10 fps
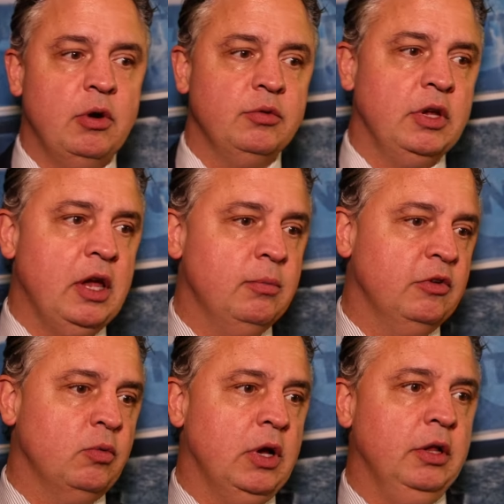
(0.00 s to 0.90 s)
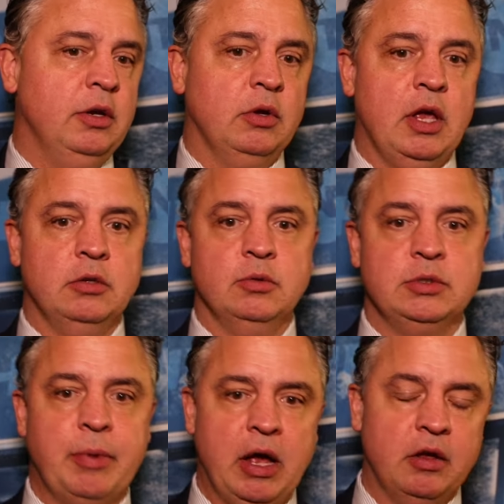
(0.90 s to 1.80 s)
throughout the game as well, and it kind of
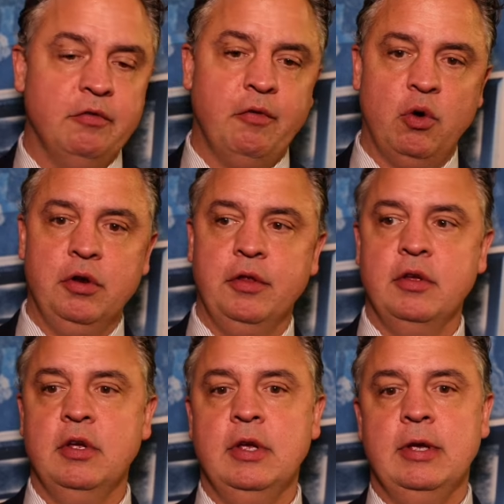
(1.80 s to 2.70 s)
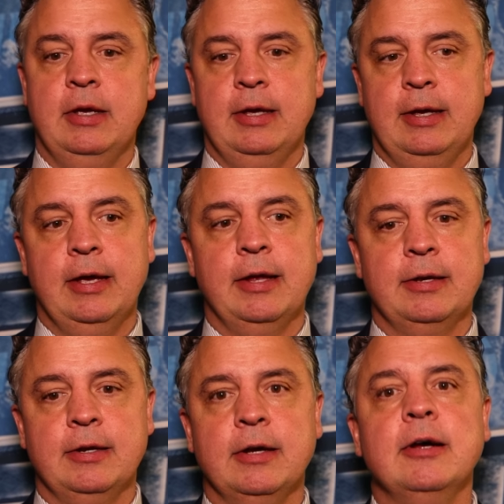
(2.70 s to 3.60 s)
was back and forth.
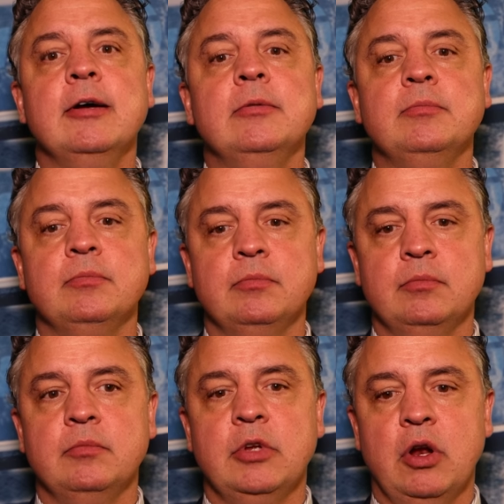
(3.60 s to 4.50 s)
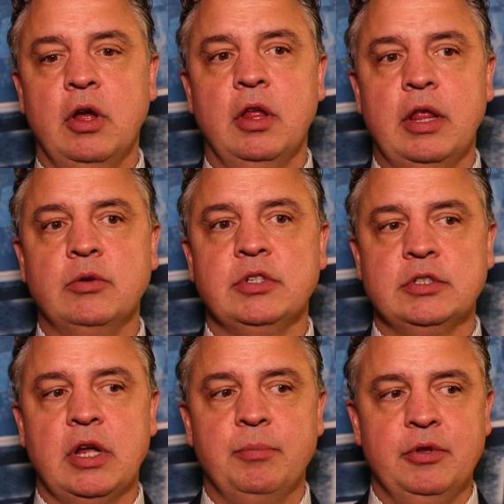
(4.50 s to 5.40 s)
And that was a
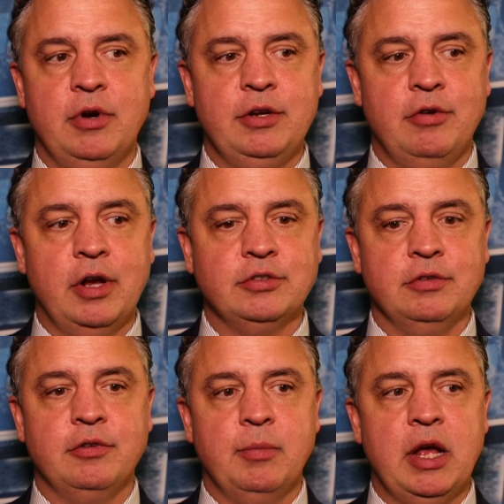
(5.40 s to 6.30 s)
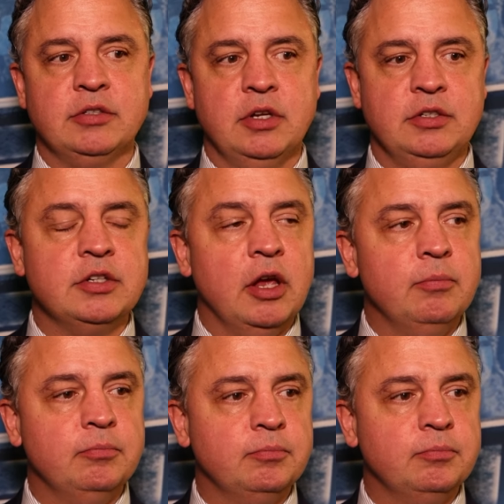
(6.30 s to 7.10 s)
step in the right direction from last night's game.